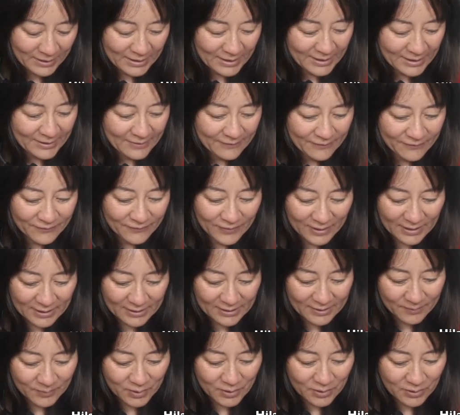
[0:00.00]
kind of
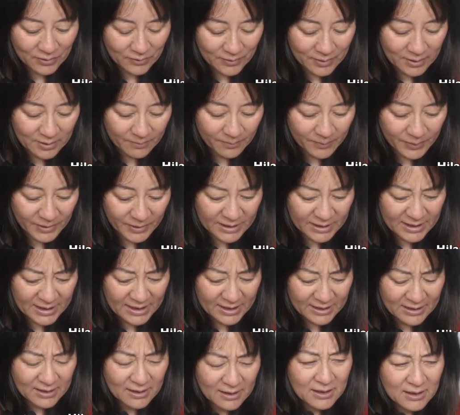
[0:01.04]
vibe to it but
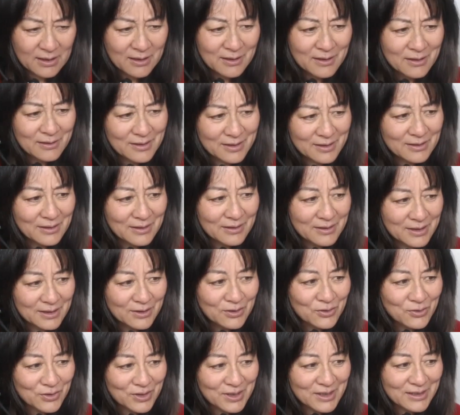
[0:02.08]
then it's it's
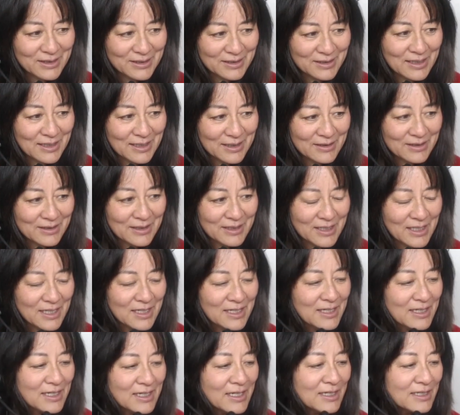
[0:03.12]
interesting because it has a
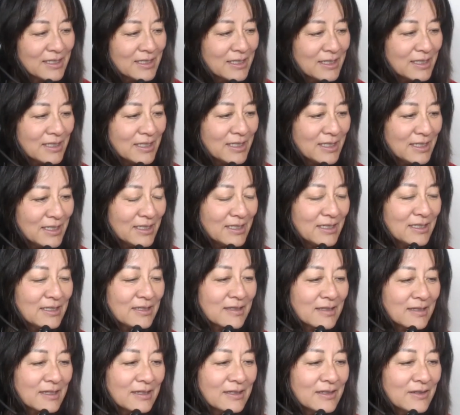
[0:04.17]
yang and
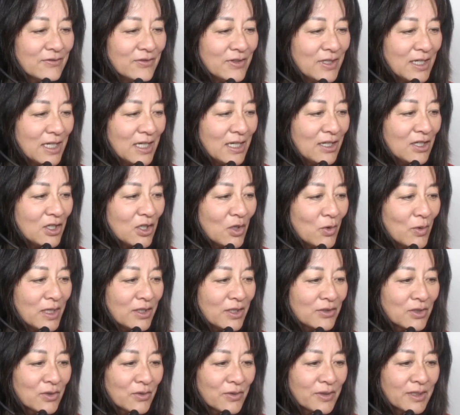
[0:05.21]
yin kind of yang go
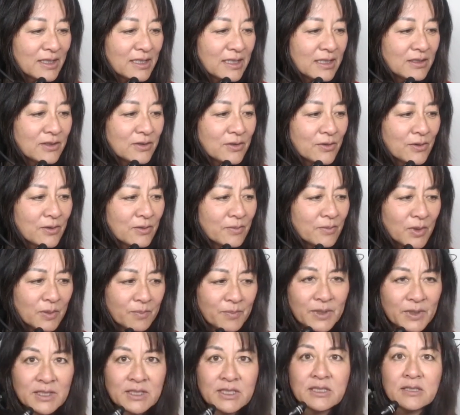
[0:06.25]
out there and get there but
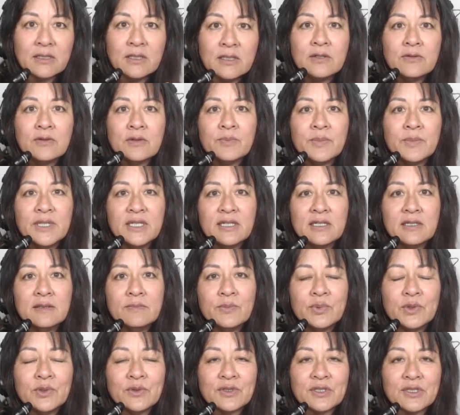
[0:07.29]
be slow and be
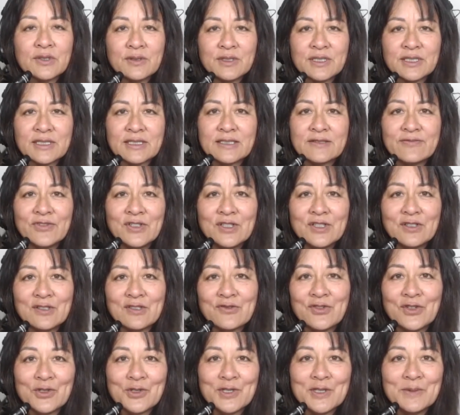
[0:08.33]
humble so it feels
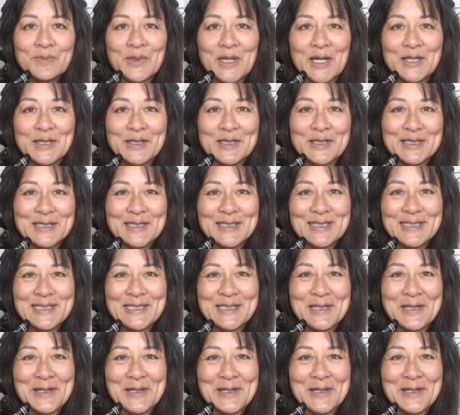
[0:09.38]
very balanced